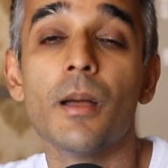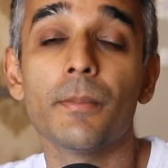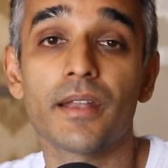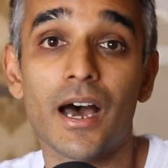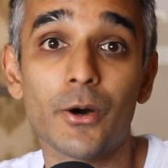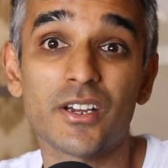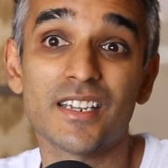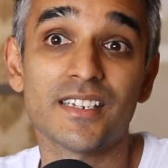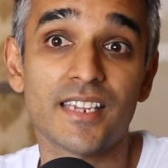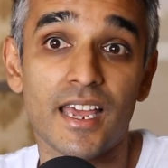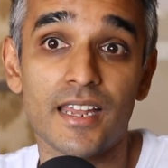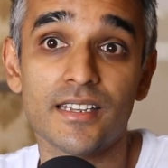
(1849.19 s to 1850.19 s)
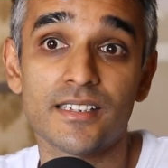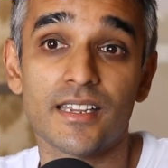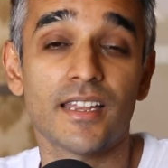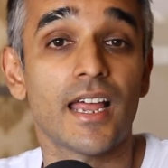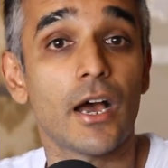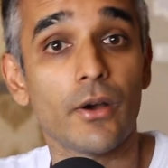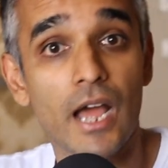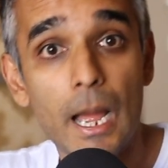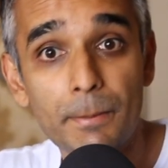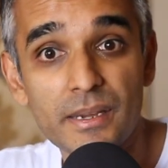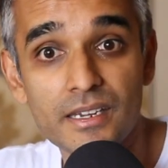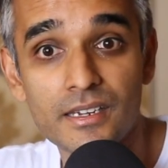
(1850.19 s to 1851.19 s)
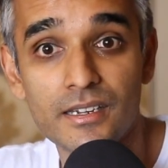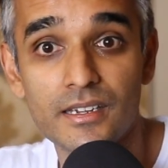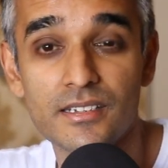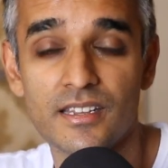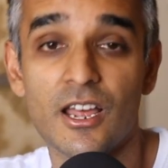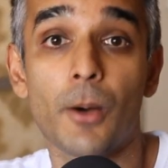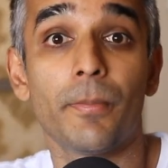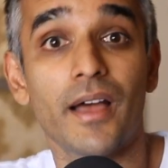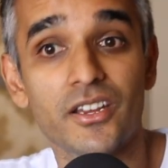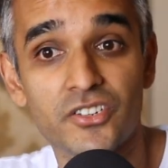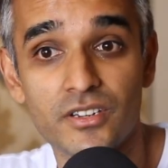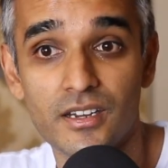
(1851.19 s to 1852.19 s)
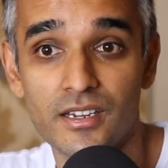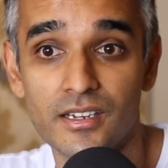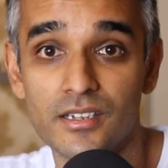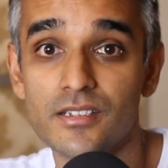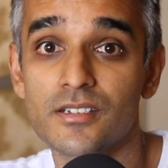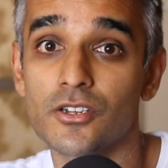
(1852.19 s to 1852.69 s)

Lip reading: but how content and how happy he is and how passionate he is.